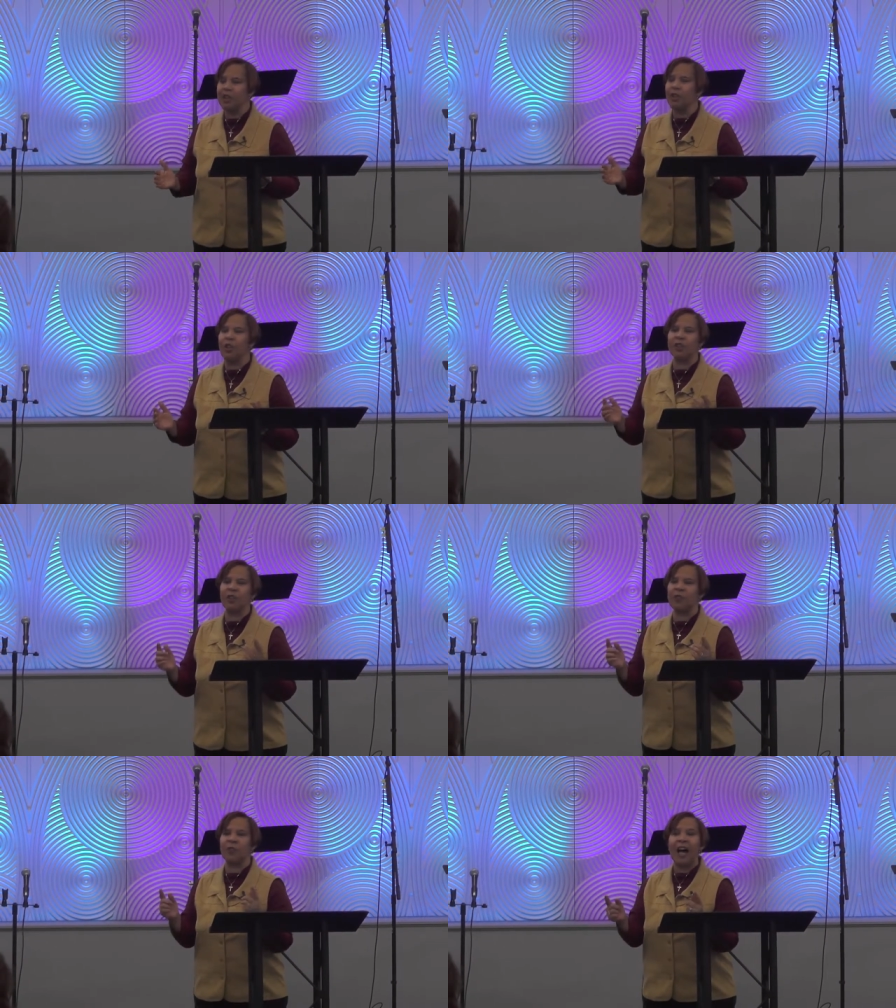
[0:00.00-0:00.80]
You are
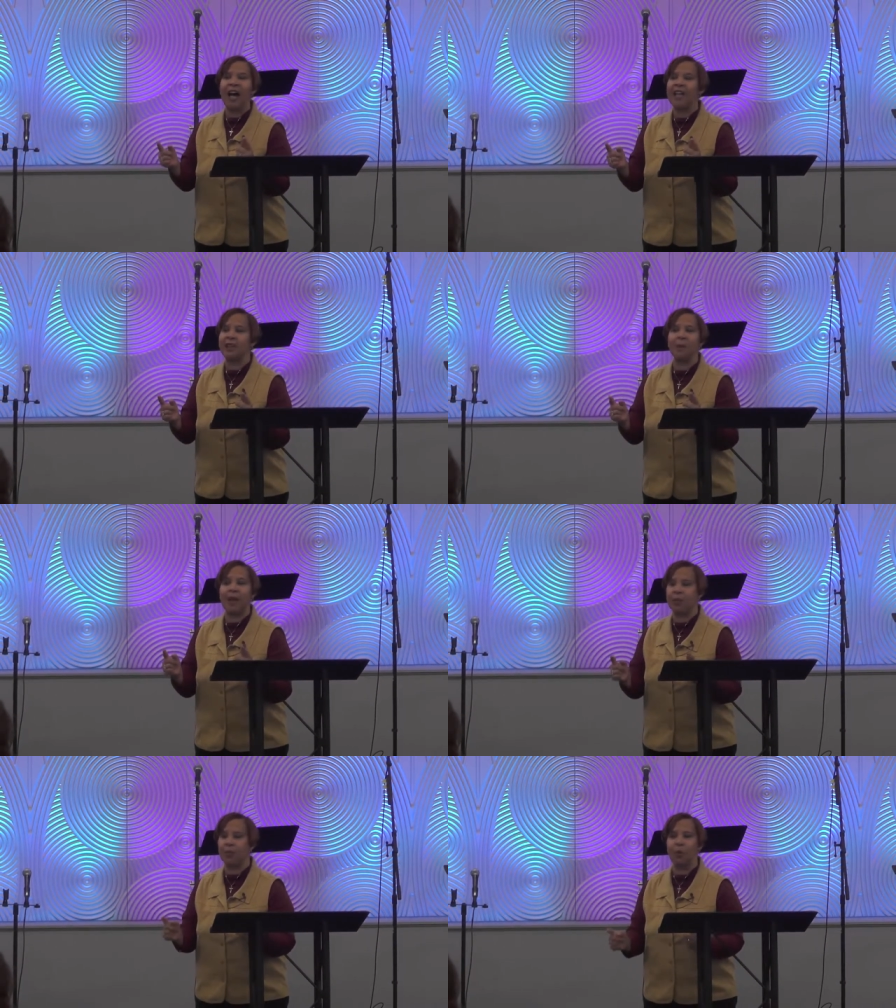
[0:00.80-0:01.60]
defined
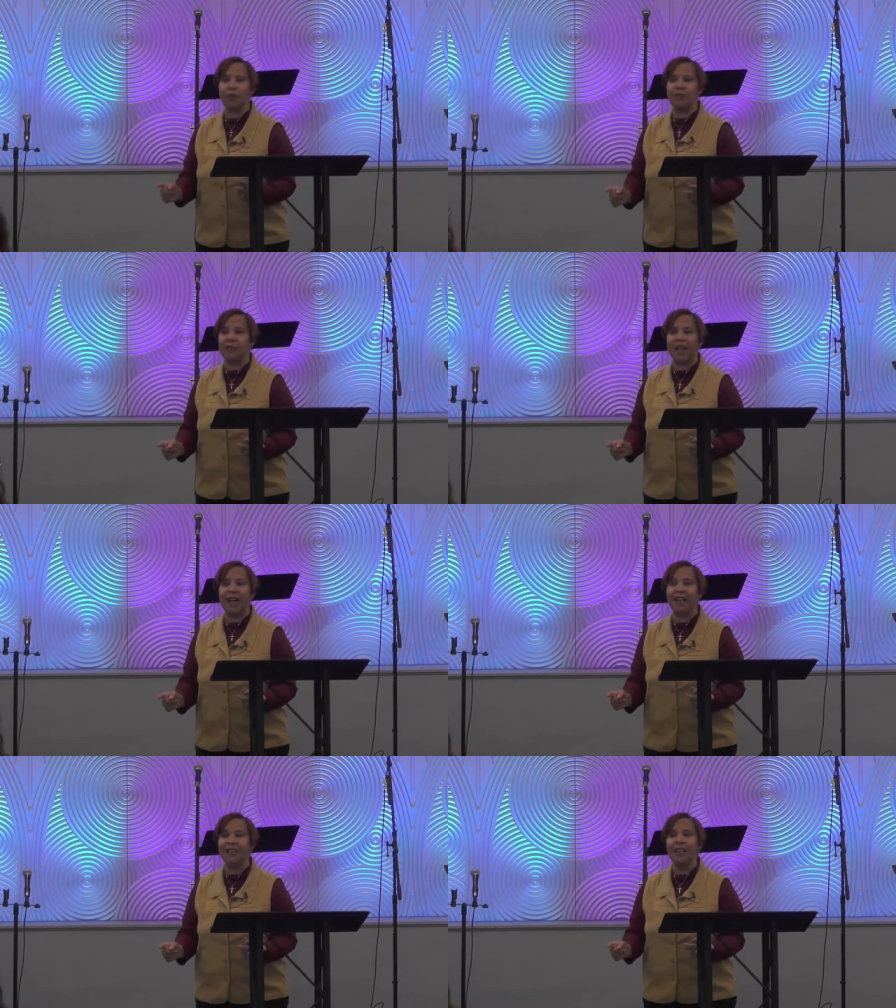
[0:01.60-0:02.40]
by the Word of
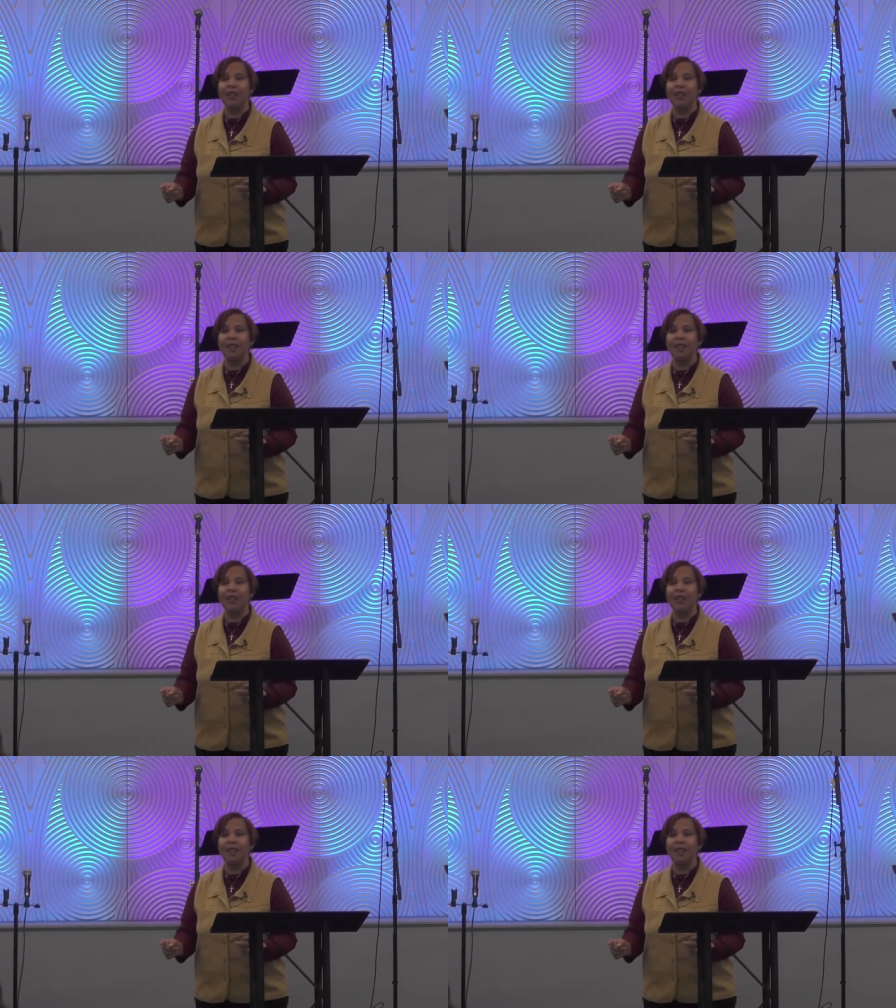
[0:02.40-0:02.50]
God.